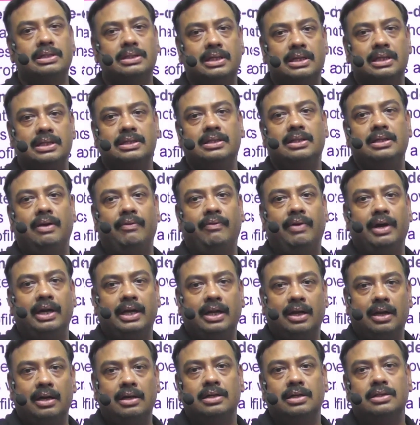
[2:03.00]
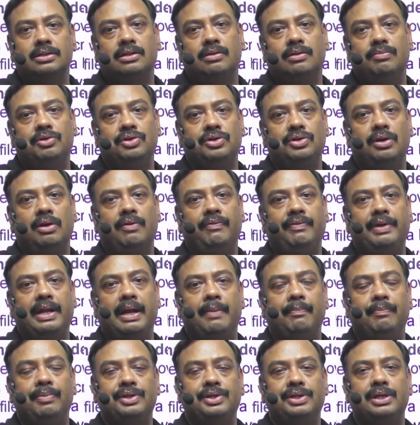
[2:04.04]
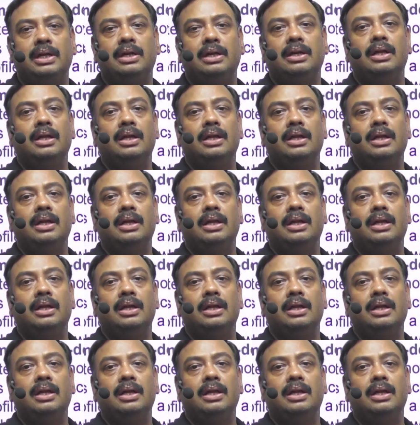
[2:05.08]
the vertical distribution of temperature.